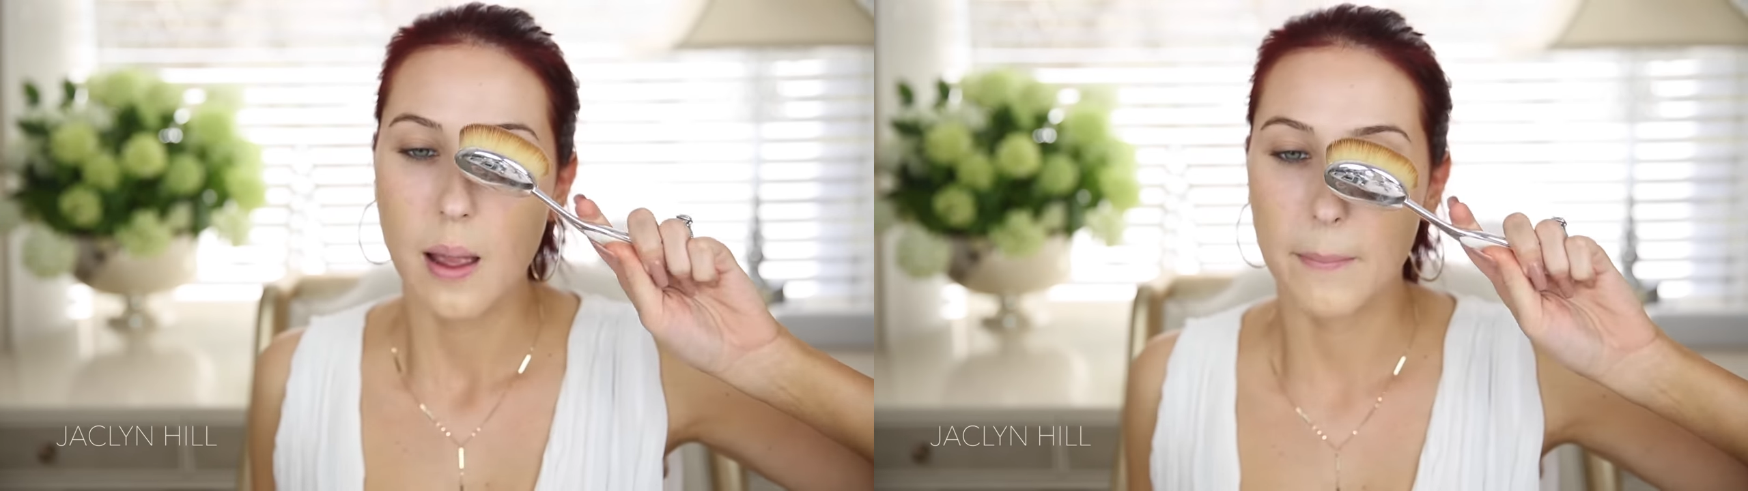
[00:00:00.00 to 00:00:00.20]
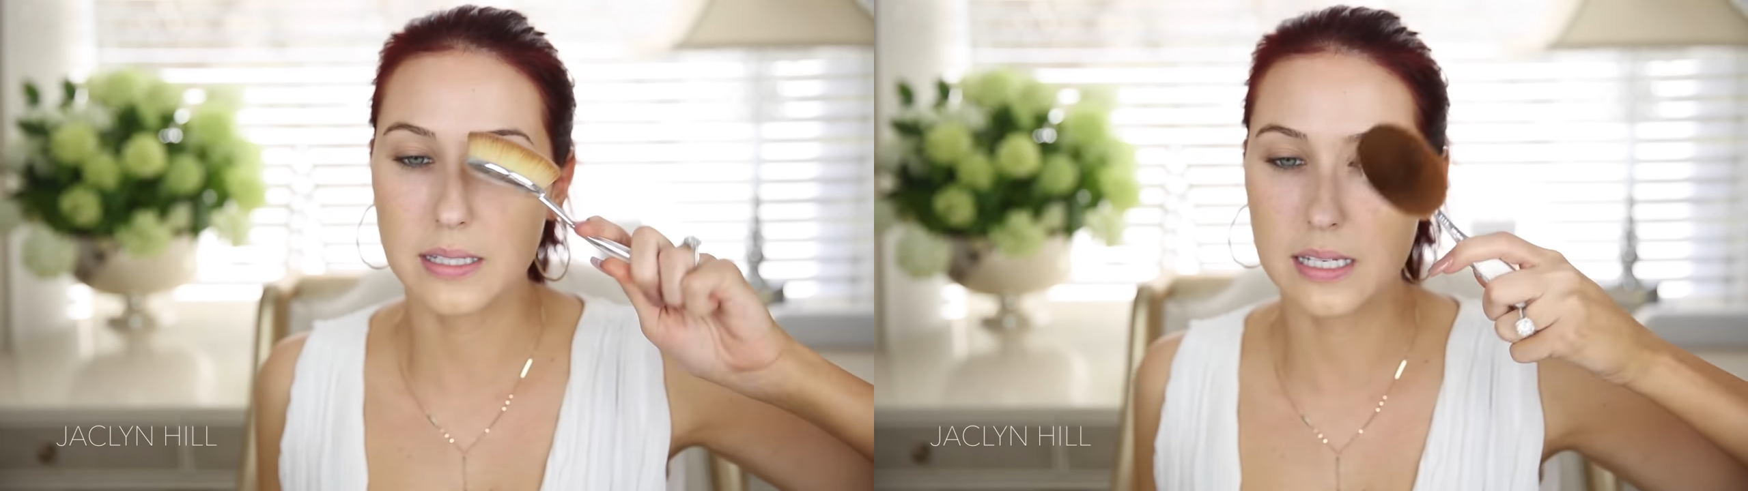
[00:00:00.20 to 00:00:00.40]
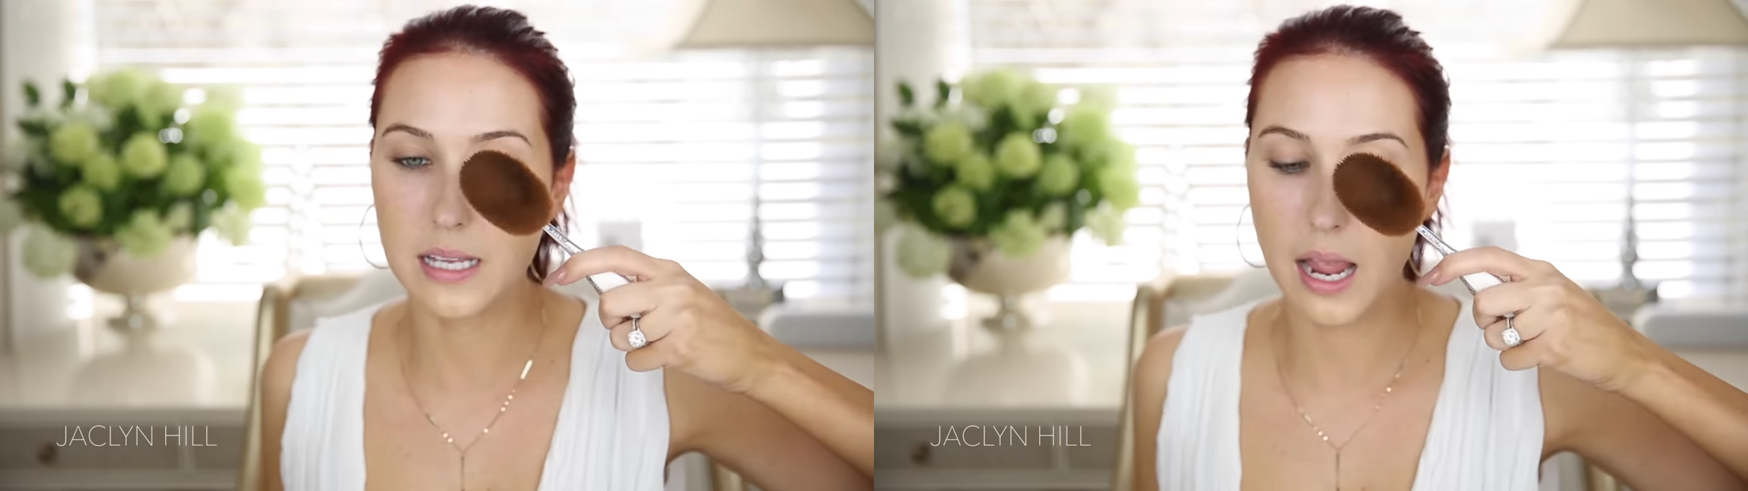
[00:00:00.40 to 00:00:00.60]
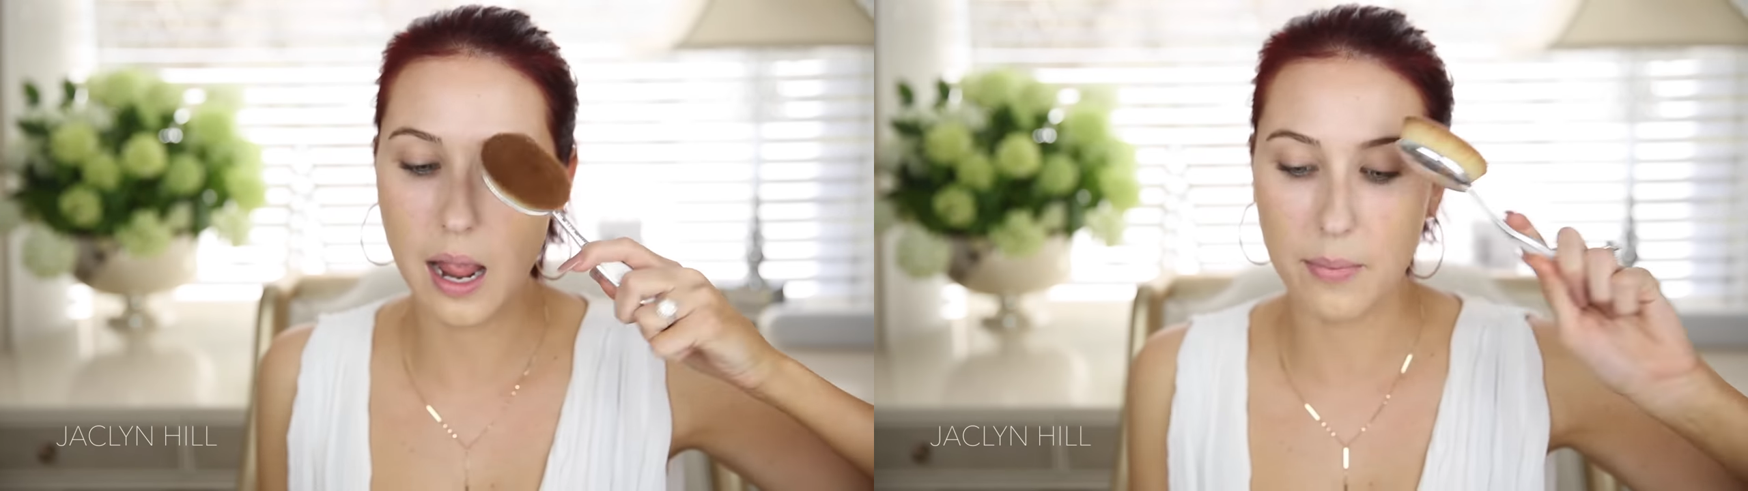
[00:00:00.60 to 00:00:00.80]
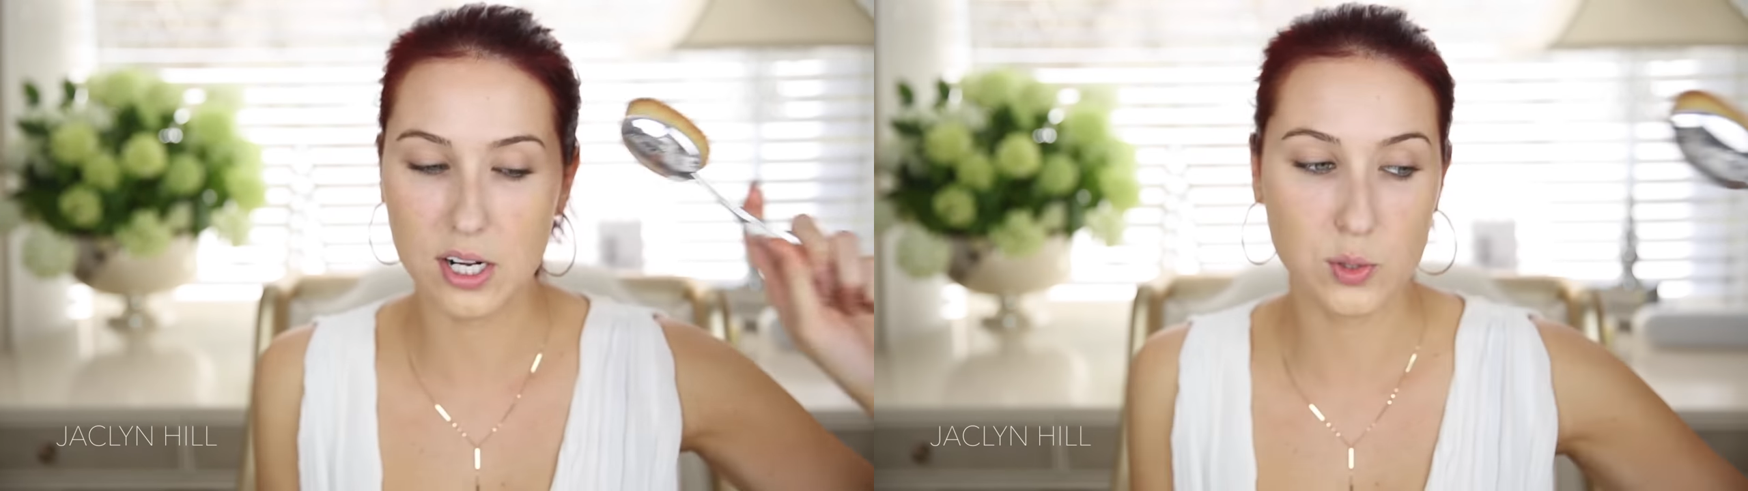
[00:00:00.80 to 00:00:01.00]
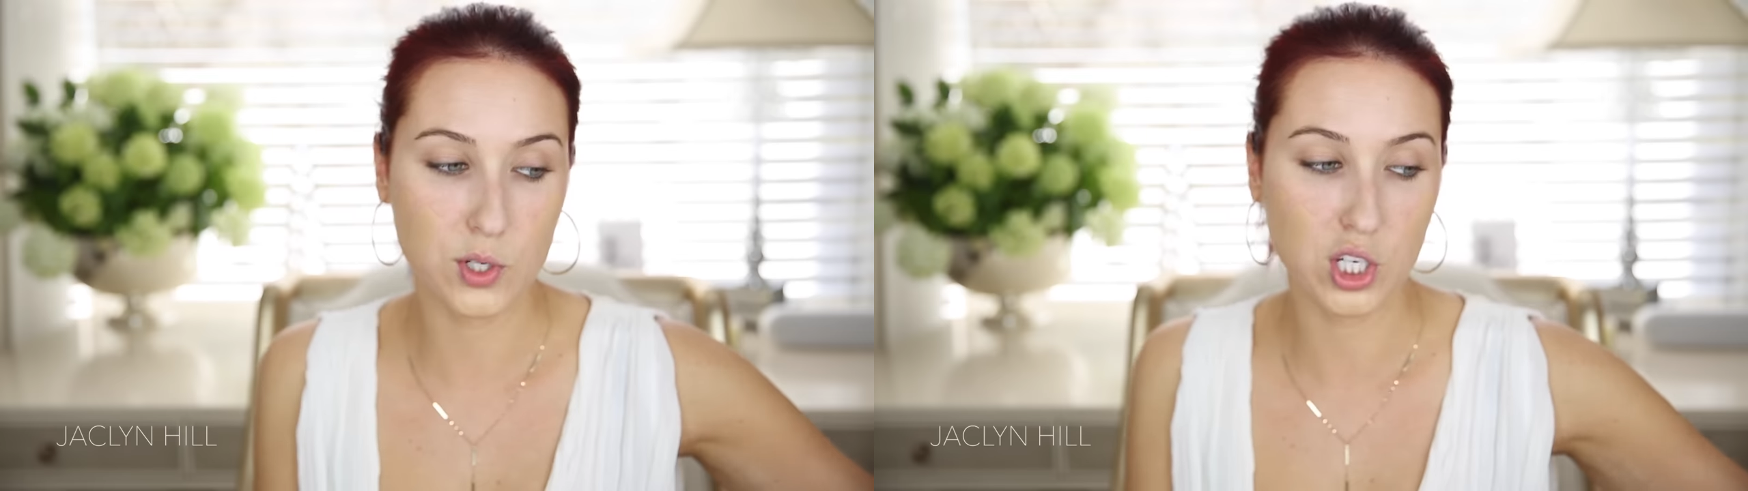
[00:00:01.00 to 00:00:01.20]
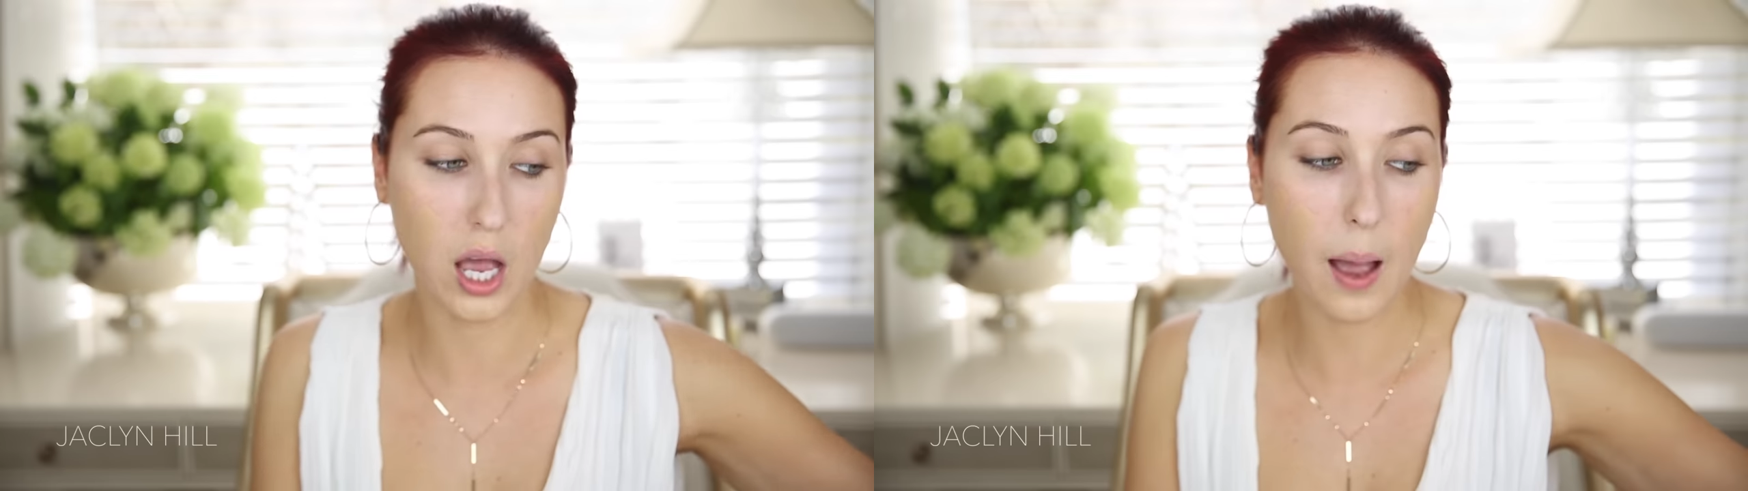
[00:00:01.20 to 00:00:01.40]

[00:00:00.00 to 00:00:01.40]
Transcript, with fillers: but today I'm gonna switch it